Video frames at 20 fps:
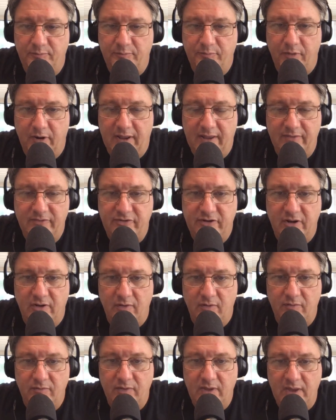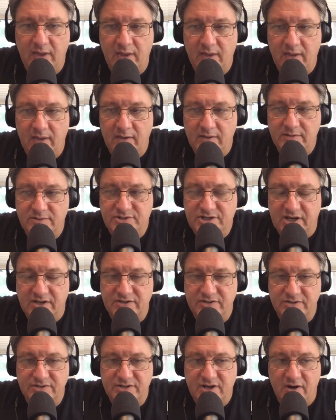brands,
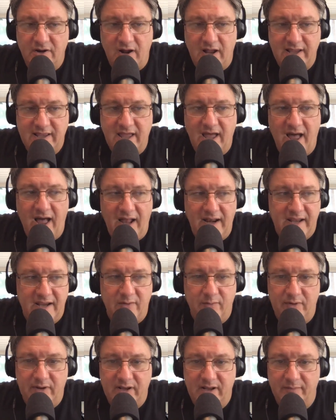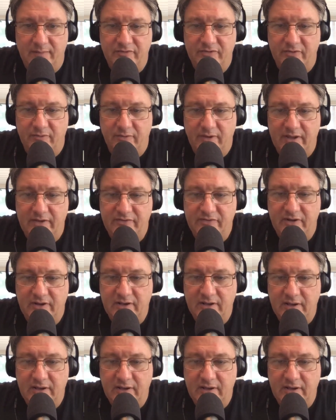Gixxers are iconic when it comes to racing.